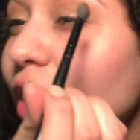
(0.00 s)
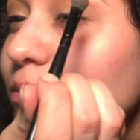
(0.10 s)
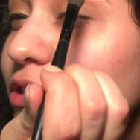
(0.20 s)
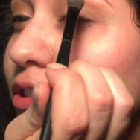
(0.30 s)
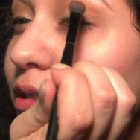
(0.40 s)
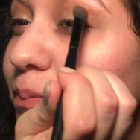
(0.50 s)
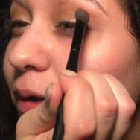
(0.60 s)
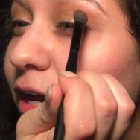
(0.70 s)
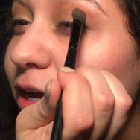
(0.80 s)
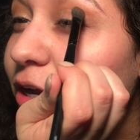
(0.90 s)
I'm just gonna
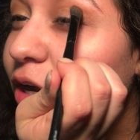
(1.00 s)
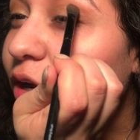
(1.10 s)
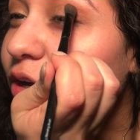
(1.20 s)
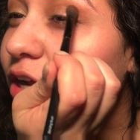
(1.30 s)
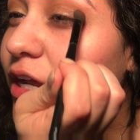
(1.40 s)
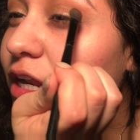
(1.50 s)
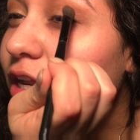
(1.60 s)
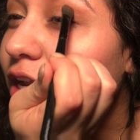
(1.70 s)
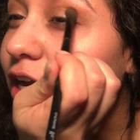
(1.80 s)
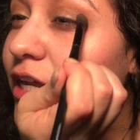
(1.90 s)
pack it on
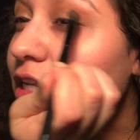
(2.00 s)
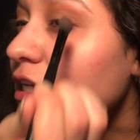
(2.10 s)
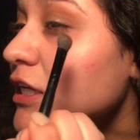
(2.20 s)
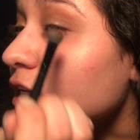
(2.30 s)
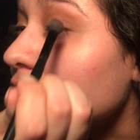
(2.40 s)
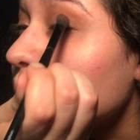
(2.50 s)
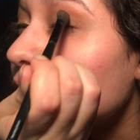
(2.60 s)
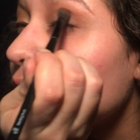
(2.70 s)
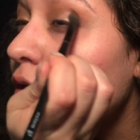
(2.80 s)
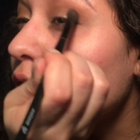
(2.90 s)
lightly
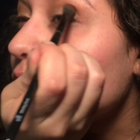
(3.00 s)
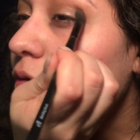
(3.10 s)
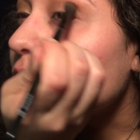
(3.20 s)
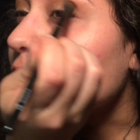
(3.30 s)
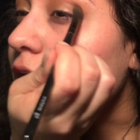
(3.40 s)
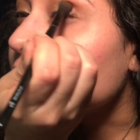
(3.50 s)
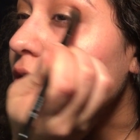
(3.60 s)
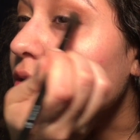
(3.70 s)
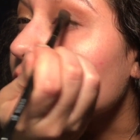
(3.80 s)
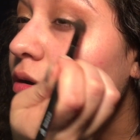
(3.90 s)
right
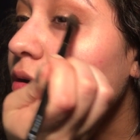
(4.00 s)
here.